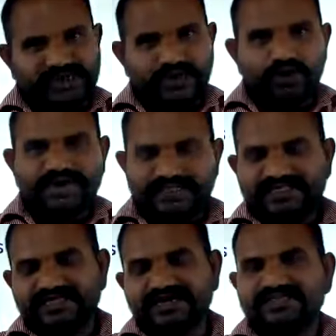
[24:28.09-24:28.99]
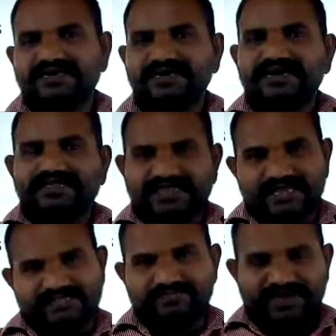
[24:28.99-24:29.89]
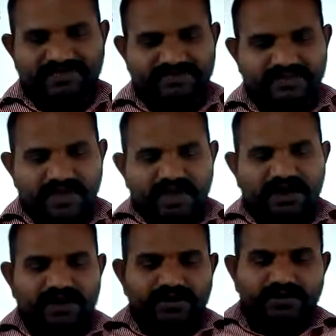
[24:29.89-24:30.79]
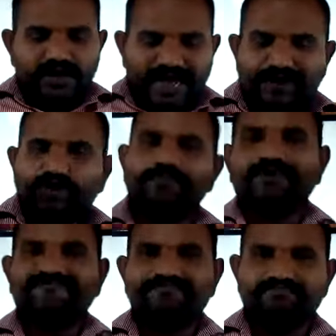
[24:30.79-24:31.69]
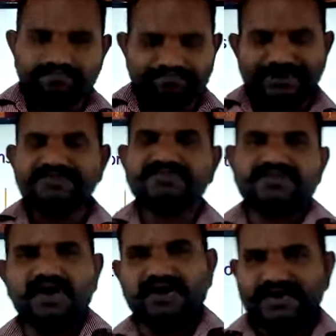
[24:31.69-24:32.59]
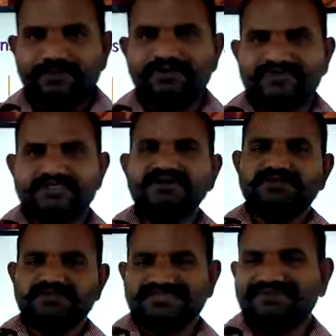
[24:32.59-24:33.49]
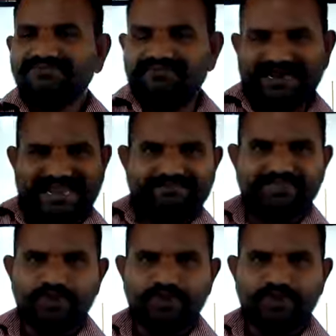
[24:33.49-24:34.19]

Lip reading: Okay, now these are the things. Means a group of pins are named with some name.